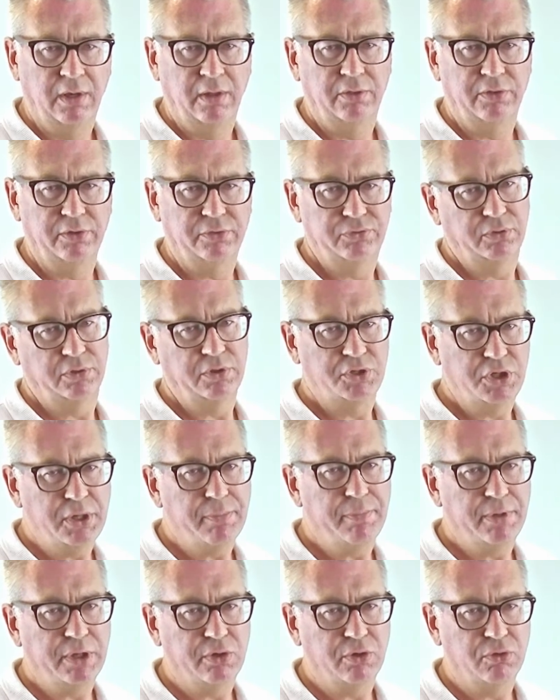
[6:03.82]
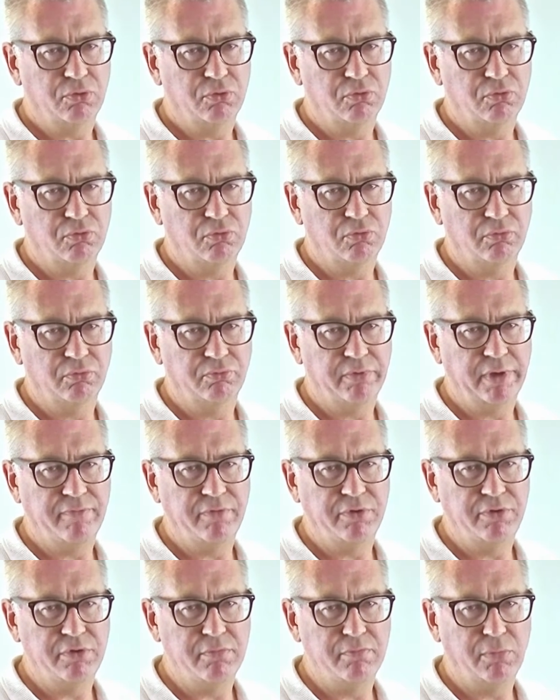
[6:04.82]
the sort of typical
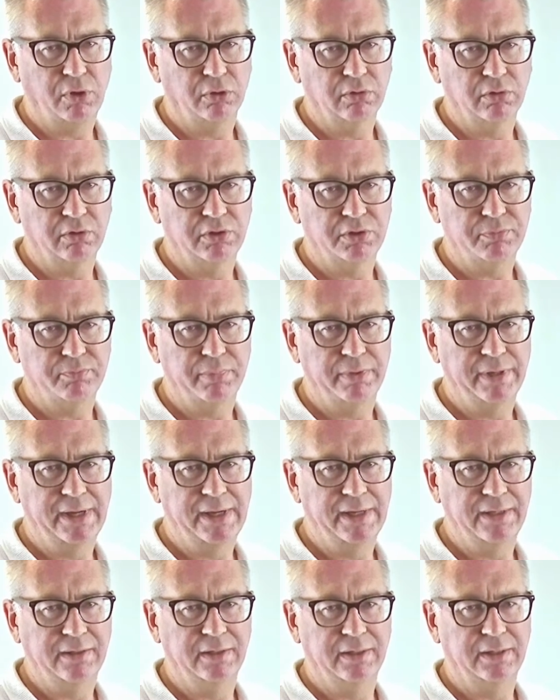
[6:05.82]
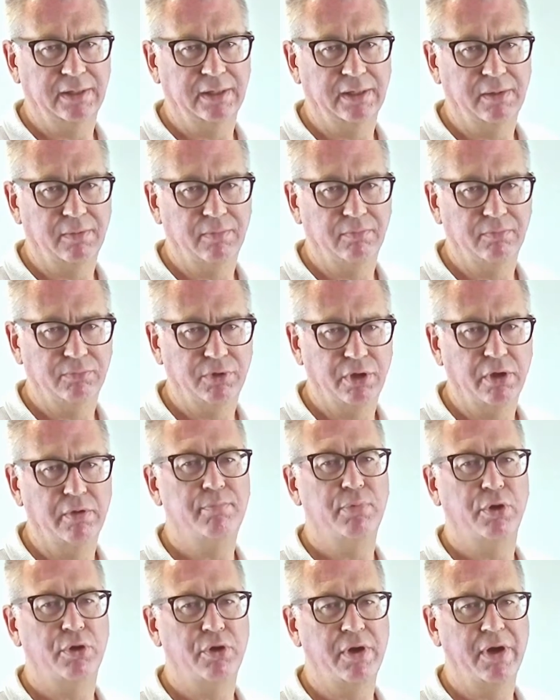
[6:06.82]
revenue model has been
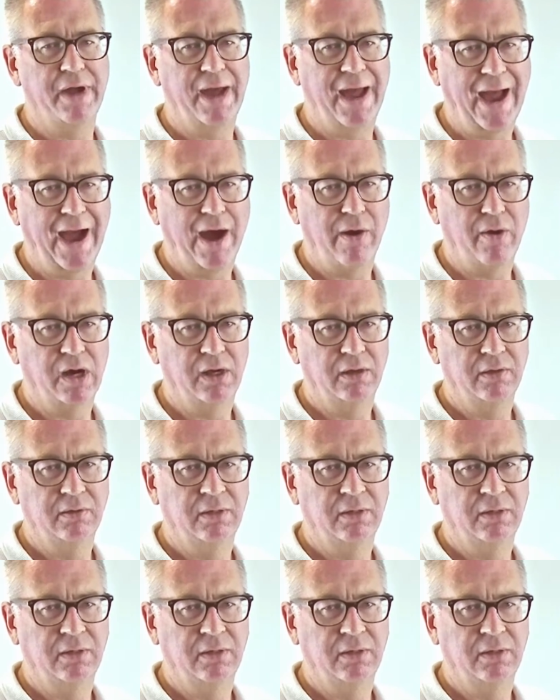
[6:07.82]
per hour.